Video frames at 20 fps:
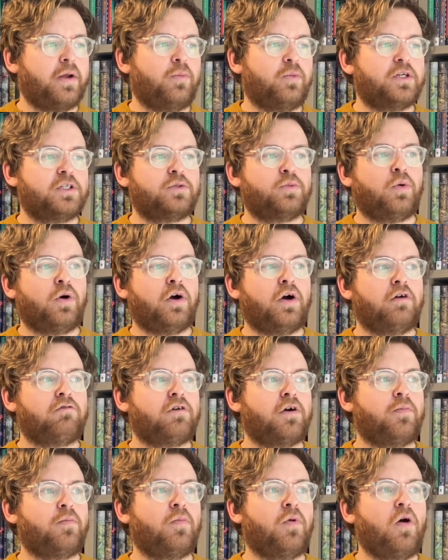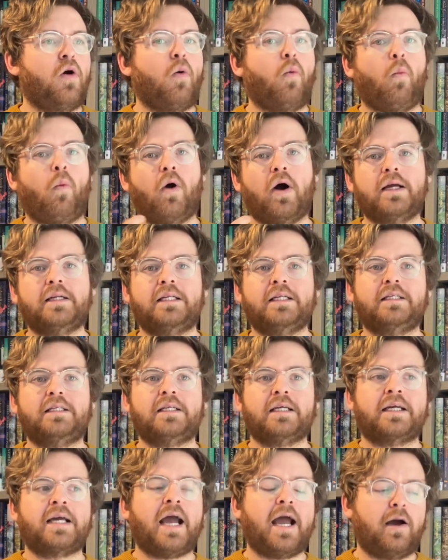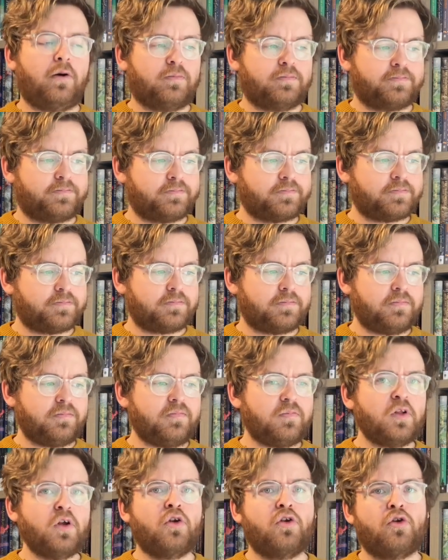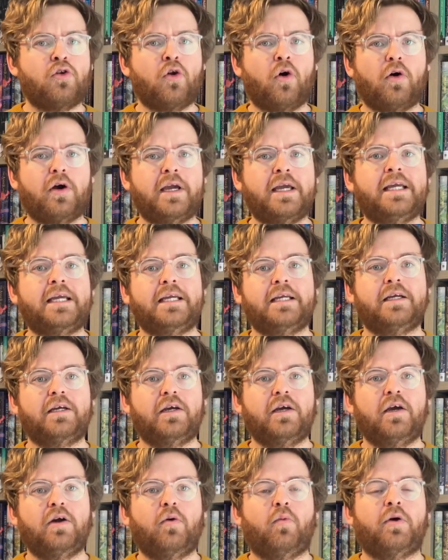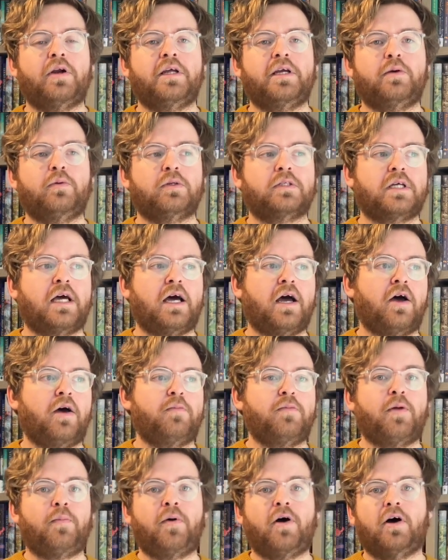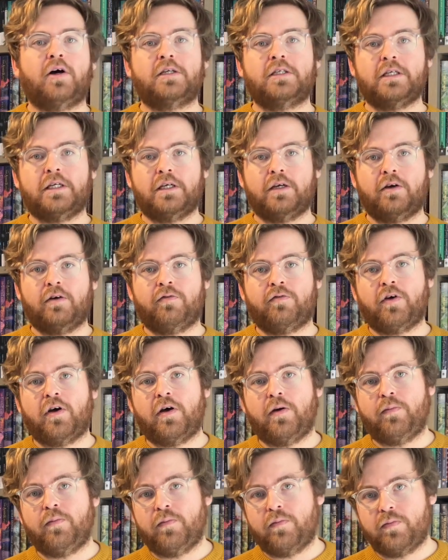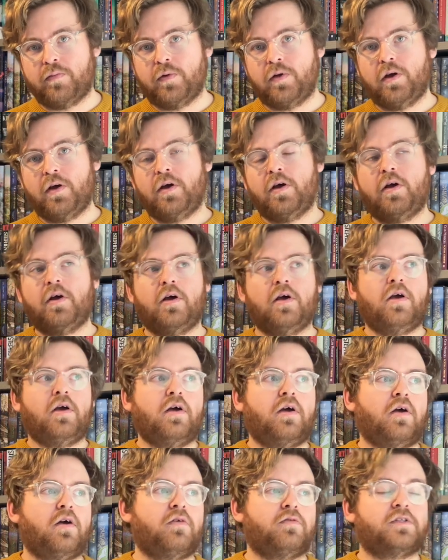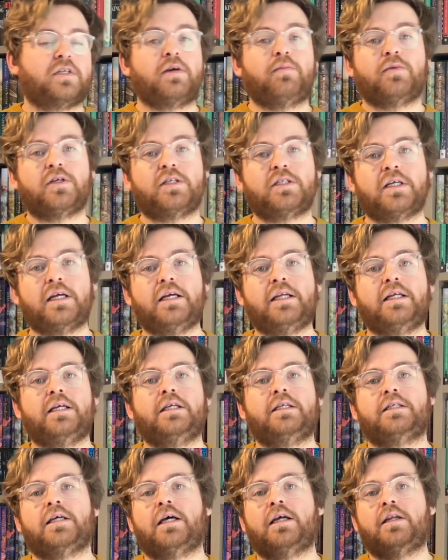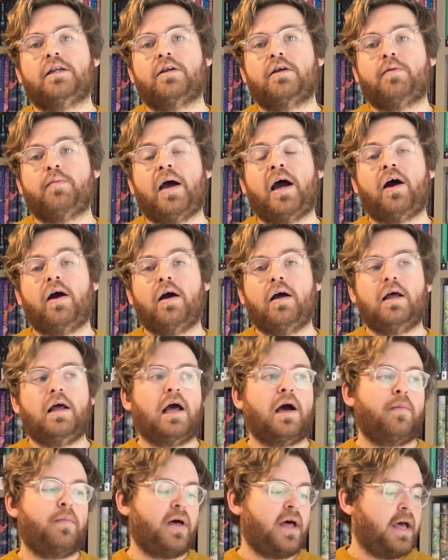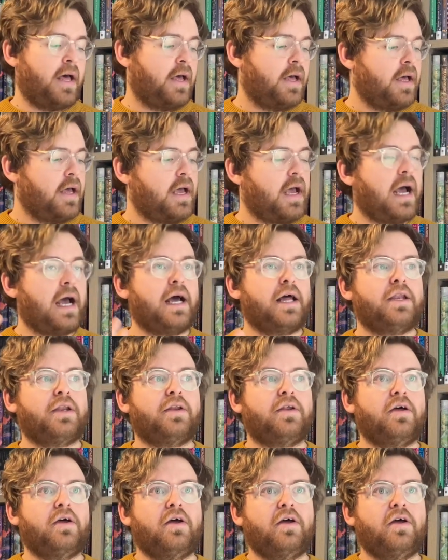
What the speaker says: which were, why did the Count not eat when he was at the party of say, Mercedes and Albert? And